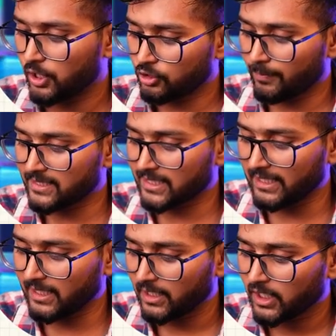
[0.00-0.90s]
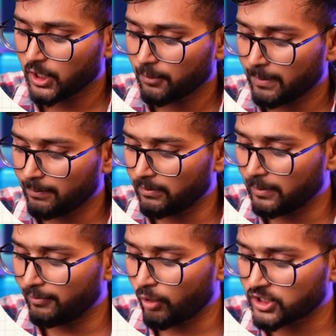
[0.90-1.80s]
So basically people
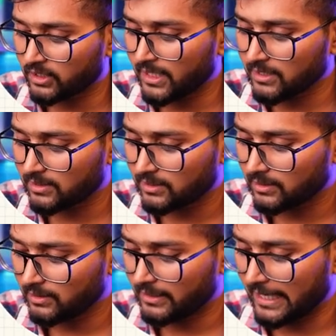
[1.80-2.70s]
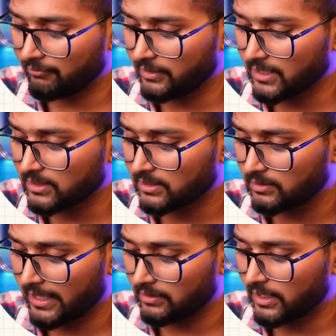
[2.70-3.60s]
will be watching this, then this,
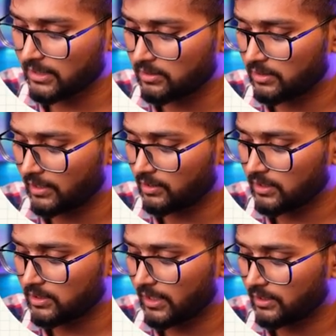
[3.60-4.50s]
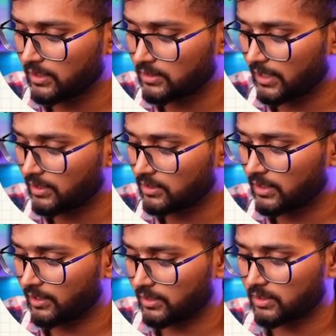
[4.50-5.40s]
then this, then this, then this, then this,
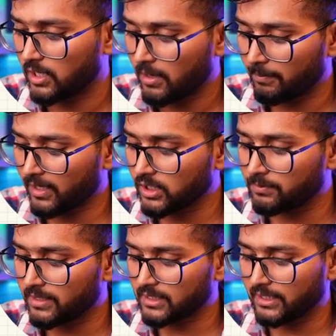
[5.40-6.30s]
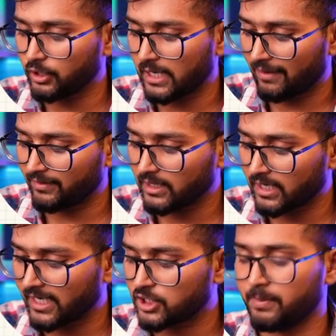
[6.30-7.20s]
then this, because basically you are
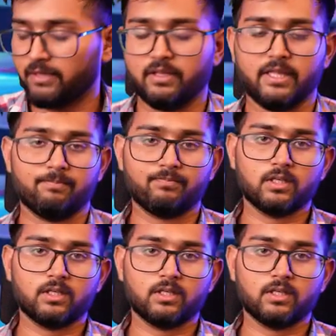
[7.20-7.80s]
having cuts between them,